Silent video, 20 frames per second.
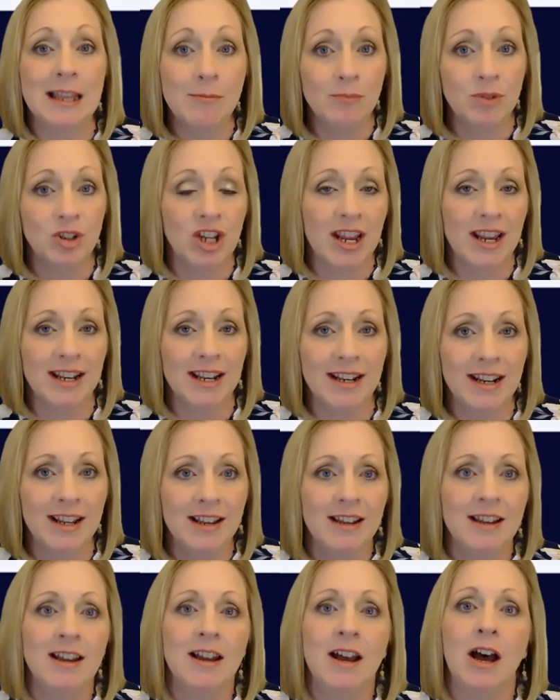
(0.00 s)

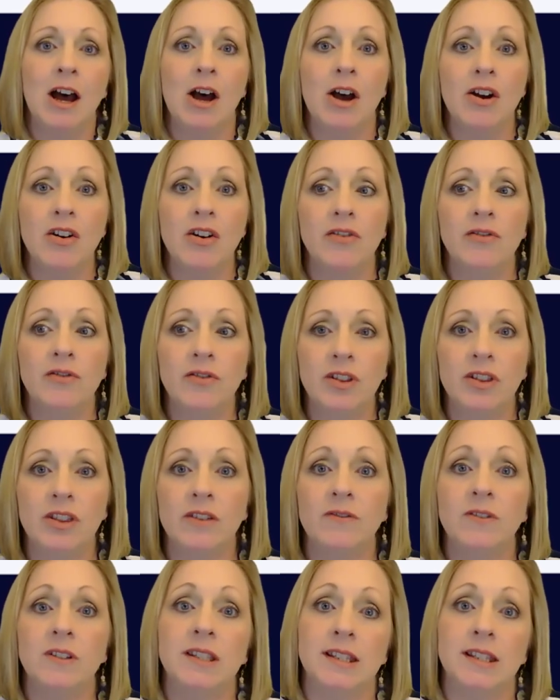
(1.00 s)
exemption of
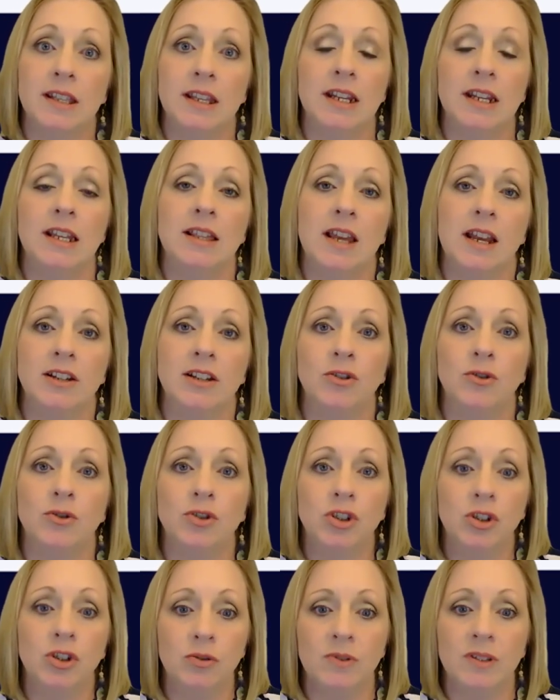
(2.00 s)
the facility that
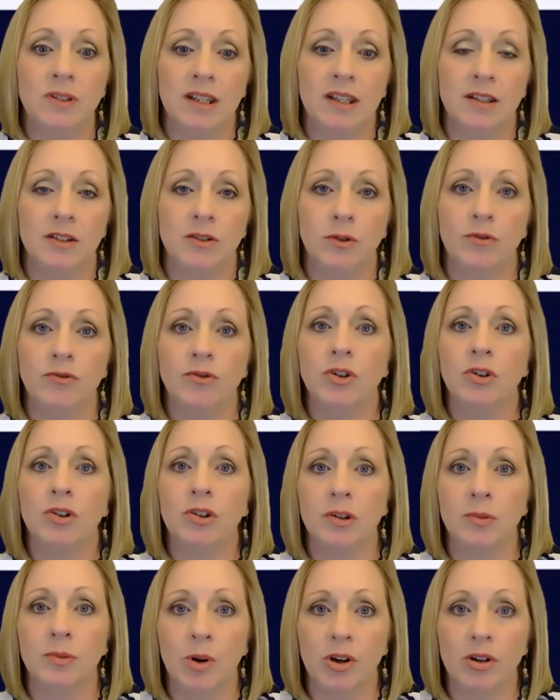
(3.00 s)
you're using. So if you're
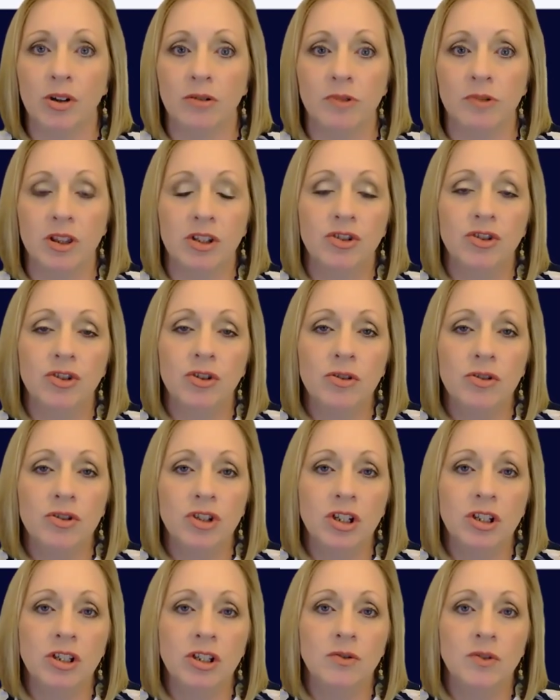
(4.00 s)
going to partner with the
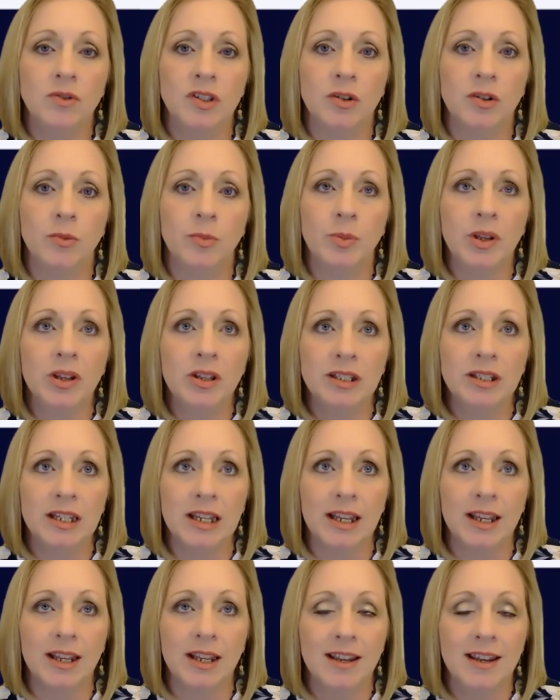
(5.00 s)
church and use their
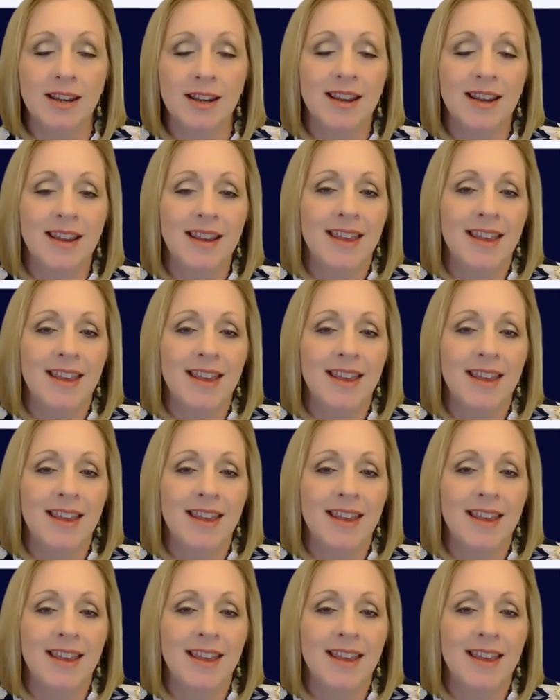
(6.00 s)
building,